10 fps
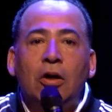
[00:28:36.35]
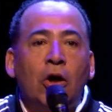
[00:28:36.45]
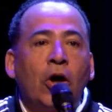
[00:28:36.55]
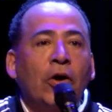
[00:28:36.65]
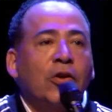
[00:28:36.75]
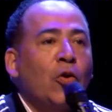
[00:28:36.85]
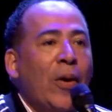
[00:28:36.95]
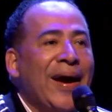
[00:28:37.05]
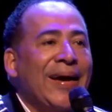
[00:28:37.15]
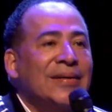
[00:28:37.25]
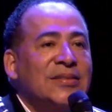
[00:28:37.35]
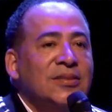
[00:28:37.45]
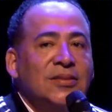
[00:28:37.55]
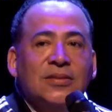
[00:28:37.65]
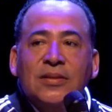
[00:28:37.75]

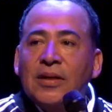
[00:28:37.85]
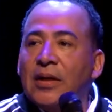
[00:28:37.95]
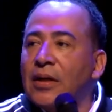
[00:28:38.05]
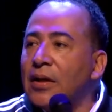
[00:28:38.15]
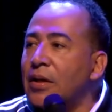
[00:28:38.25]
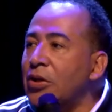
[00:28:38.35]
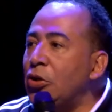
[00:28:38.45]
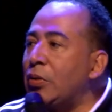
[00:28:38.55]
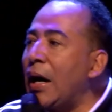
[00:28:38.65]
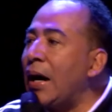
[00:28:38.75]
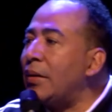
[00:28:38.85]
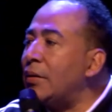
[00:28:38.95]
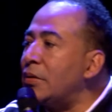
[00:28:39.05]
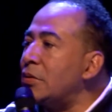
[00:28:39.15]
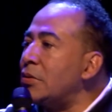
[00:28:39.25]
earthquakes, you got
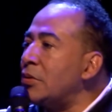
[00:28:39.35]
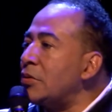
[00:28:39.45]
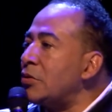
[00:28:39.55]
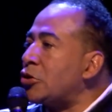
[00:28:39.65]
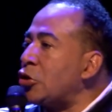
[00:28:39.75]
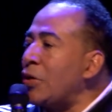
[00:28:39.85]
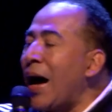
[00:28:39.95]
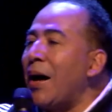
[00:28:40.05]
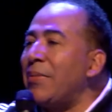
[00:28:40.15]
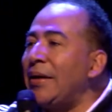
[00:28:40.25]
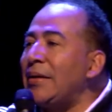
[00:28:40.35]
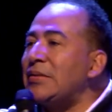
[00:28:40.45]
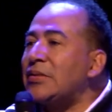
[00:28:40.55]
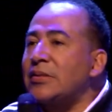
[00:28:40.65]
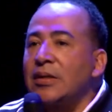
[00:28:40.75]

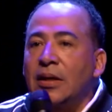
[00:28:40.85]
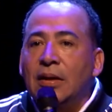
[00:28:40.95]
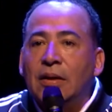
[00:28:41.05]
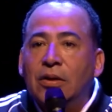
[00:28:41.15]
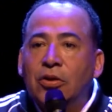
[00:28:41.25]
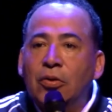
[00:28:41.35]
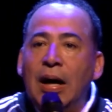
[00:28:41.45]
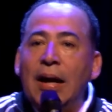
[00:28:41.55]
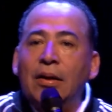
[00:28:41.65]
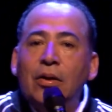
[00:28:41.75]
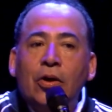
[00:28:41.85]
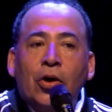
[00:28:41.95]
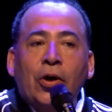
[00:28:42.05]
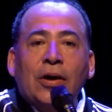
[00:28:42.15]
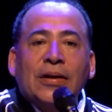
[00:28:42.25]
tsunamis, you got
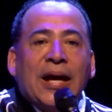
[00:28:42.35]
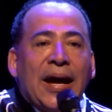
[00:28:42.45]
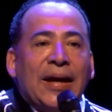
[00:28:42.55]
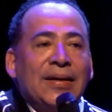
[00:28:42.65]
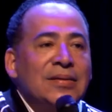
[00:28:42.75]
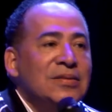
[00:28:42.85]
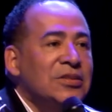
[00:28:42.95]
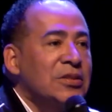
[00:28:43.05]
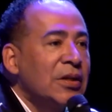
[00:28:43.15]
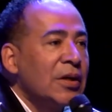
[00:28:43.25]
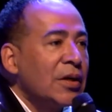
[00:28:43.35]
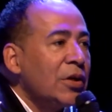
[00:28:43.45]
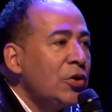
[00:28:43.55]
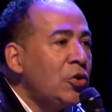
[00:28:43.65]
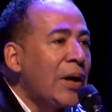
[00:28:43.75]
hurricanes,
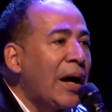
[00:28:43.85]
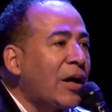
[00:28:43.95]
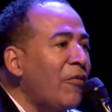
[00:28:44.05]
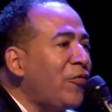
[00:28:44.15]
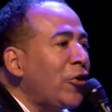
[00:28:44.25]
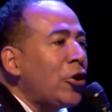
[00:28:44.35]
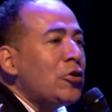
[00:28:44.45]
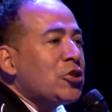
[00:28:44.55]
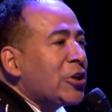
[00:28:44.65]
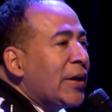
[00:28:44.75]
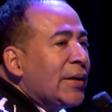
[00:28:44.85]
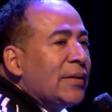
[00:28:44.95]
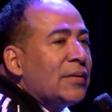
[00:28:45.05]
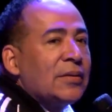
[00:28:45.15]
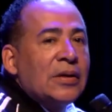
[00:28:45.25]
you got
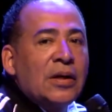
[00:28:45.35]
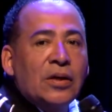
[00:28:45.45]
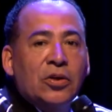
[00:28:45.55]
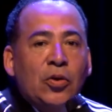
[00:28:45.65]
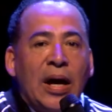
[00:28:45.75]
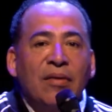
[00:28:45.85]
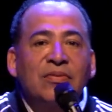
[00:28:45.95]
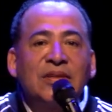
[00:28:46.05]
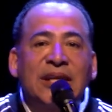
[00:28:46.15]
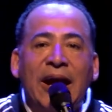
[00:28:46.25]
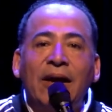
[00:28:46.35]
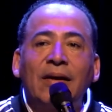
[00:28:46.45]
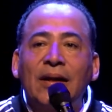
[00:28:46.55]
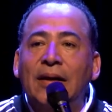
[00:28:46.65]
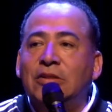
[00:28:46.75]
confusion, you have
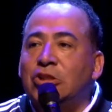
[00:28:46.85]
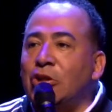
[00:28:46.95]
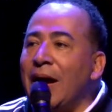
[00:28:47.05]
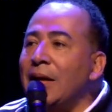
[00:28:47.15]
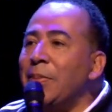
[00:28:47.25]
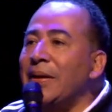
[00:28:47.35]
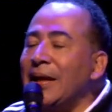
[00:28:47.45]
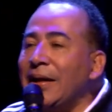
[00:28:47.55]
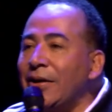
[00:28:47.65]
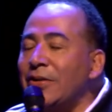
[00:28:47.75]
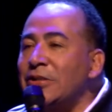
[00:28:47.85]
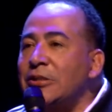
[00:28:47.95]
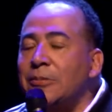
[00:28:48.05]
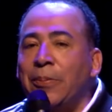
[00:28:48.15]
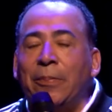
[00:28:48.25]
derelicts trying to be
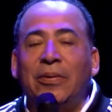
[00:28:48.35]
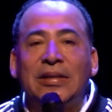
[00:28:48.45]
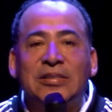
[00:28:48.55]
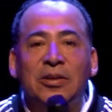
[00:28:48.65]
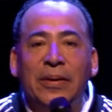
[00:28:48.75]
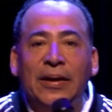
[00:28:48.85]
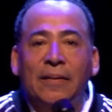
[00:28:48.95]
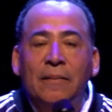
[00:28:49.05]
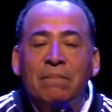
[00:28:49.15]
leaders. People, listen to me.